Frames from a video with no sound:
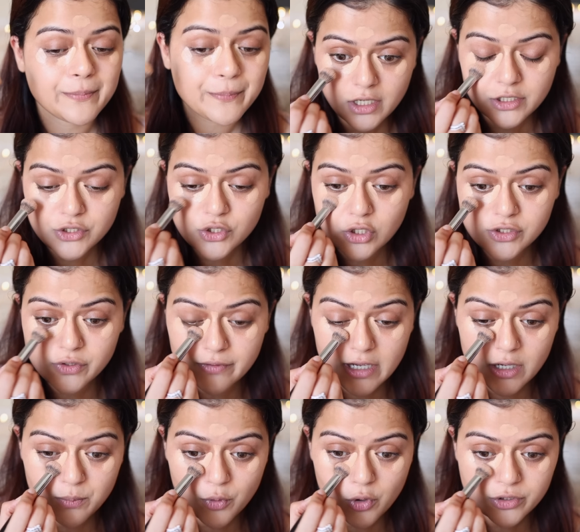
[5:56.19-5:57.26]
It is also
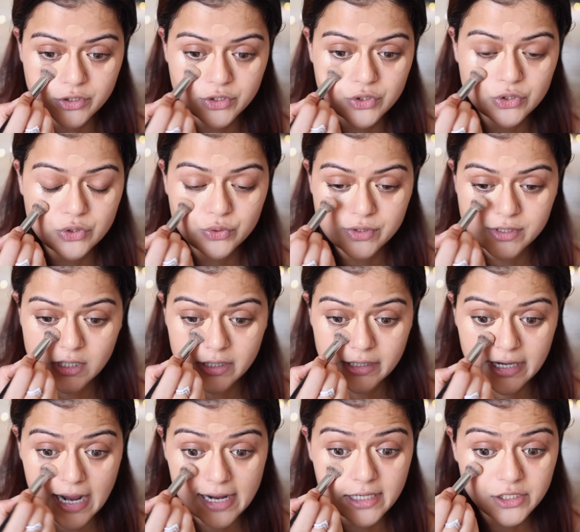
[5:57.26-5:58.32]
very important to use the
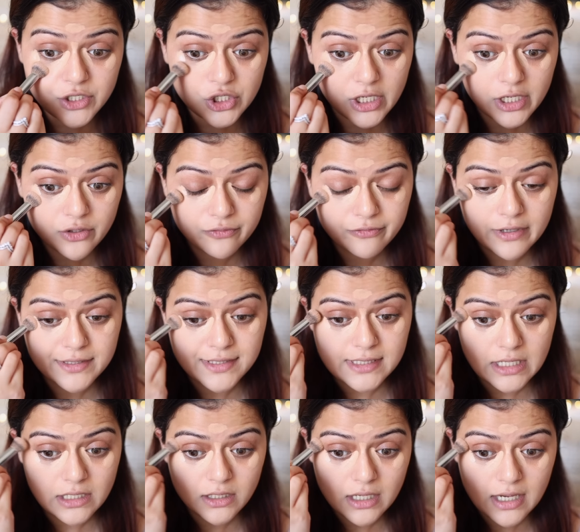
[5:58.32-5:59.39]
right shade of
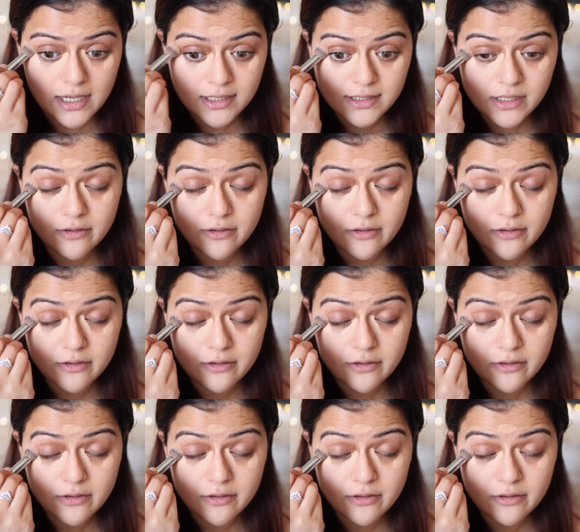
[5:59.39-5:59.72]
concealer, guys.